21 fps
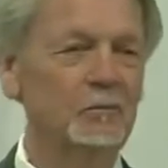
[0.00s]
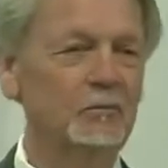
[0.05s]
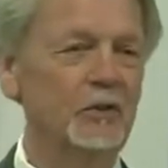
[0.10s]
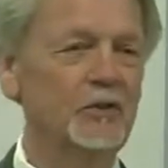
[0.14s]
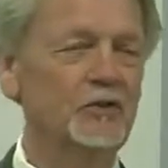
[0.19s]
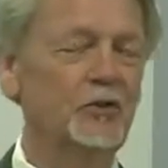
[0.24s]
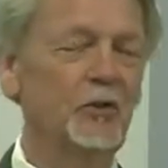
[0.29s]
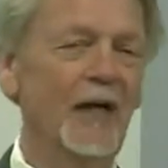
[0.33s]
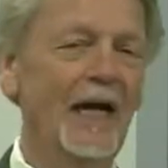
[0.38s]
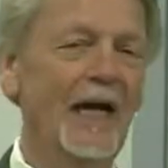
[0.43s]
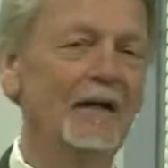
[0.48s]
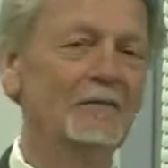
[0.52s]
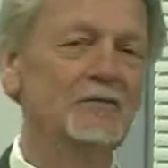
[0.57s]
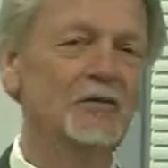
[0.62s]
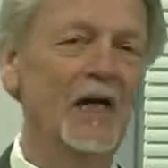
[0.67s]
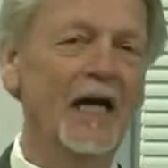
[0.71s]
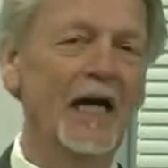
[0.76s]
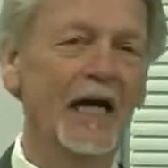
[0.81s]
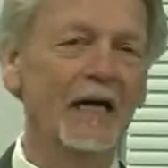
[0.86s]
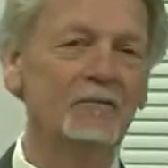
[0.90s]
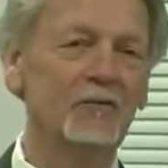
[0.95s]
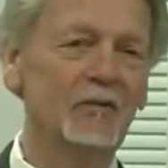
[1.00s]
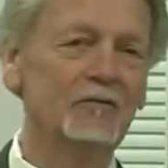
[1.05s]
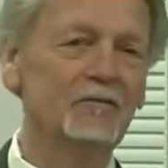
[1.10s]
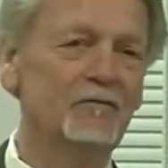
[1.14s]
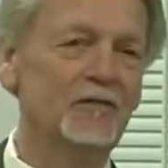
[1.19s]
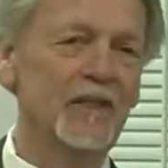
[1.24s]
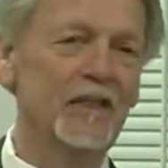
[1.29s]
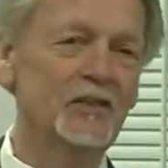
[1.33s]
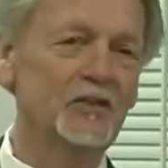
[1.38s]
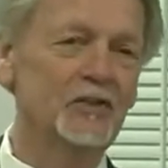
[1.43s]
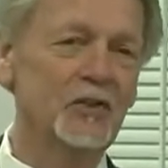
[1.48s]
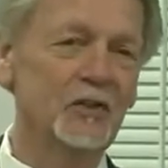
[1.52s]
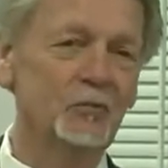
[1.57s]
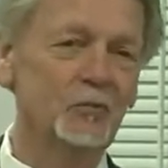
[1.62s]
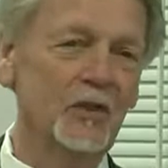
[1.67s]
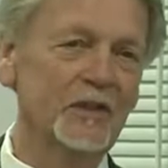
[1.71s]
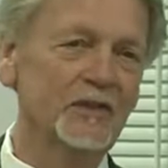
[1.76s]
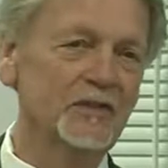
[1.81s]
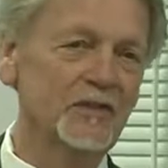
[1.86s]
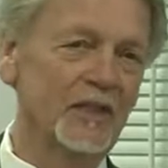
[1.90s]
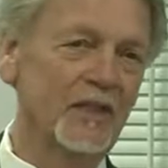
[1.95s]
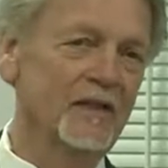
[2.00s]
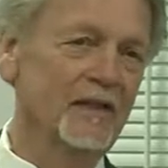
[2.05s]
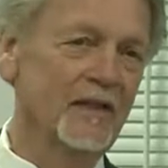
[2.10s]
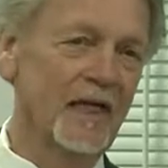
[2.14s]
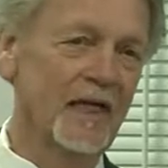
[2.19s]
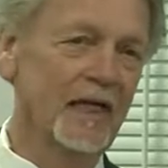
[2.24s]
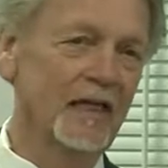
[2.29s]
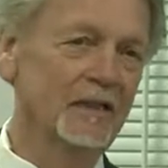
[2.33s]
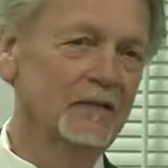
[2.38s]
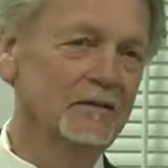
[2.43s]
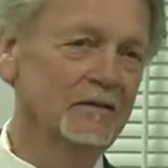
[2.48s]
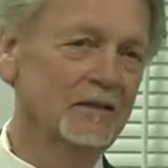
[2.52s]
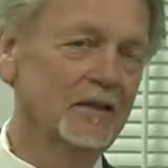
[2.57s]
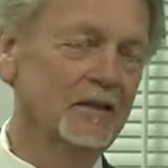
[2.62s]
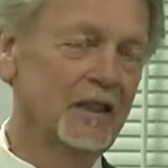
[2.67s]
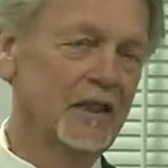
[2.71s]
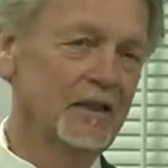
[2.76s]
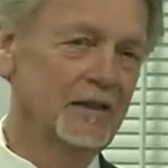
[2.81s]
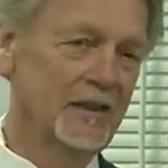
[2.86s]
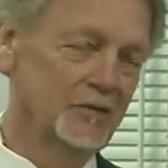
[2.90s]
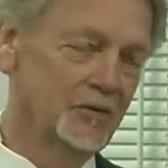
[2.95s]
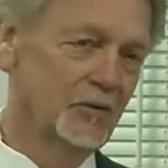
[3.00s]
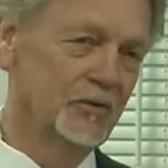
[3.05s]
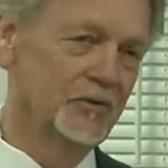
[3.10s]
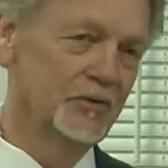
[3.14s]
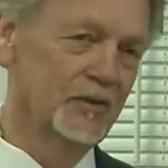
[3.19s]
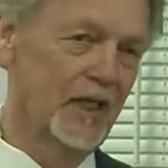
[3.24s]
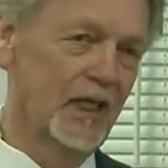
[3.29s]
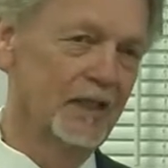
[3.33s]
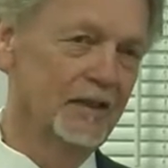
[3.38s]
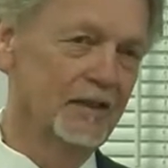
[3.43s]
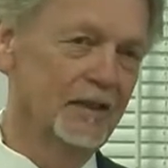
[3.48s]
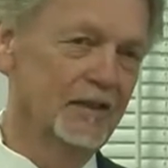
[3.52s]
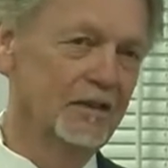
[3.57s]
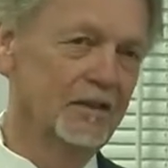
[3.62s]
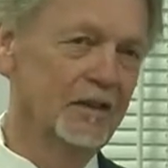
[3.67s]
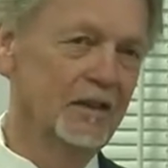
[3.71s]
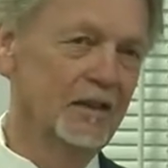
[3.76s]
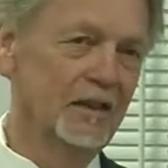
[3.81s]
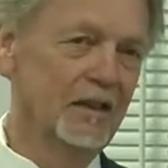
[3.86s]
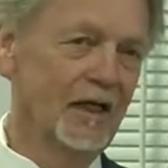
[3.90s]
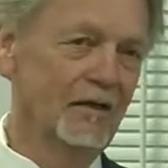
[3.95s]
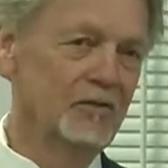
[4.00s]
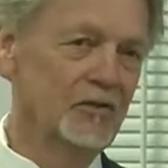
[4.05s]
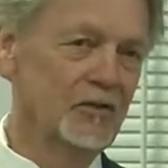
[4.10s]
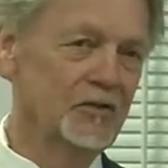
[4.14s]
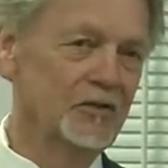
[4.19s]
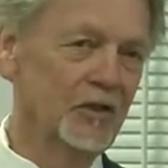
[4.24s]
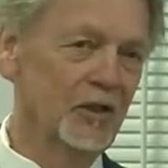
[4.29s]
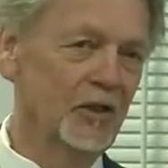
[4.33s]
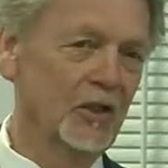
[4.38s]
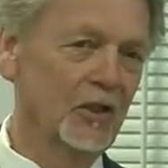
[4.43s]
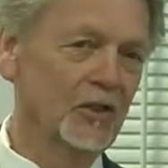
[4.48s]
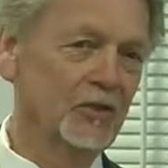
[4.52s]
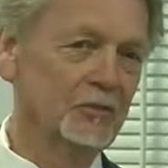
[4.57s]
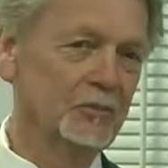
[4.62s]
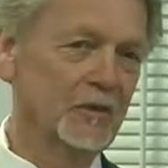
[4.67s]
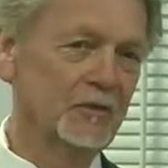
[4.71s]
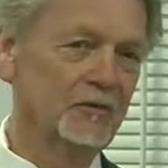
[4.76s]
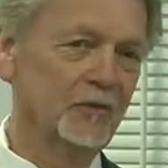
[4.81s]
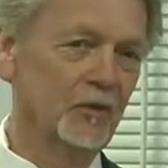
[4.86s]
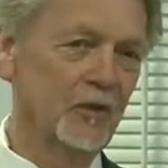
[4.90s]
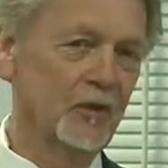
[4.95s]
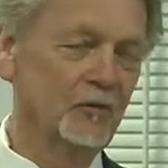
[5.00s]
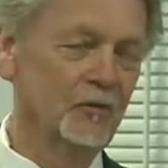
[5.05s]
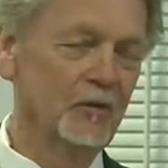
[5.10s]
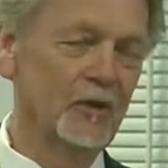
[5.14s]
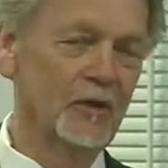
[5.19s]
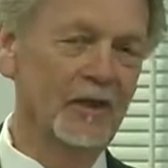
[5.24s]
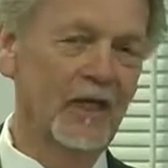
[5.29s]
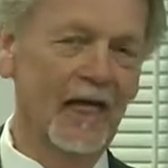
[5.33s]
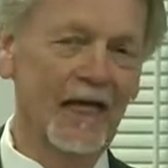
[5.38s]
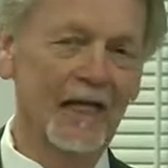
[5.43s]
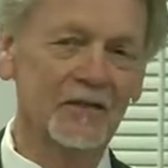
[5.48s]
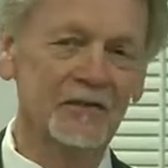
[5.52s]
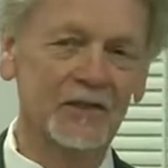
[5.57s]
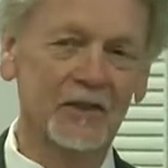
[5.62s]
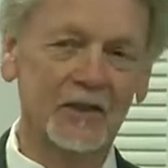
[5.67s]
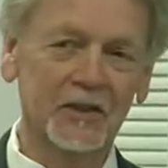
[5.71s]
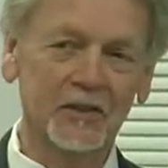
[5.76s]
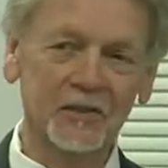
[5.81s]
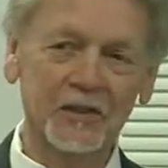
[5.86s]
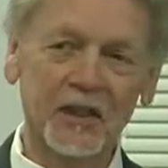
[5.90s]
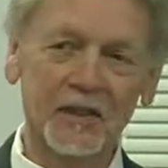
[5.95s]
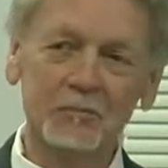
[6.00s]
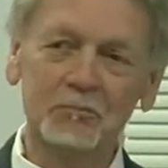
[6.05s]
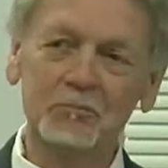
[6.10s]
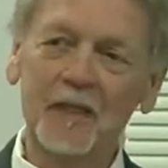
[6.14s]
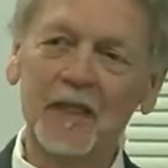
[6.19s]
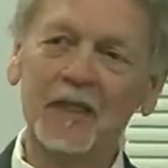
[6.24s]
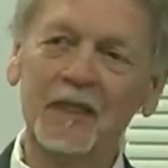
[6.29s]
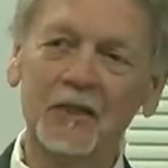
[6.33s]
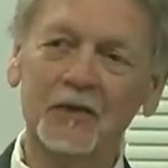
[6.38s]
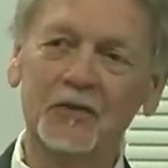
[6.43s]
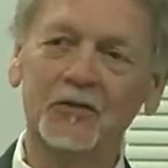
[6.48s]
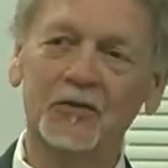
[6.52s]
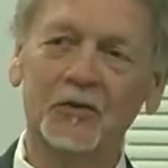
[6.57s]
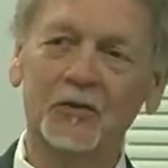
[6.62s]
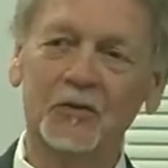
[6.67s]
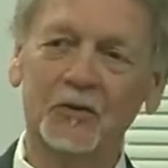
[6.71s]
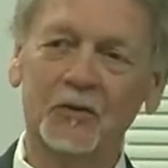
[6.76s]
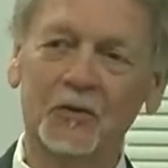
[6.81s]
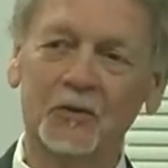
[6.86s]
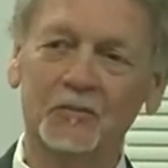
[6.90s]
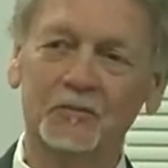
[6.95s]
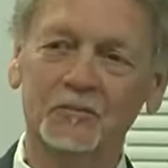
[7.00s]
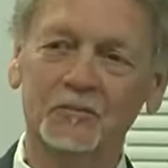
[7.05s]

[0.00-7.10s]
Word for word: But you have to have a vision, we say that, an understanding of the church before it really has any deep meaning to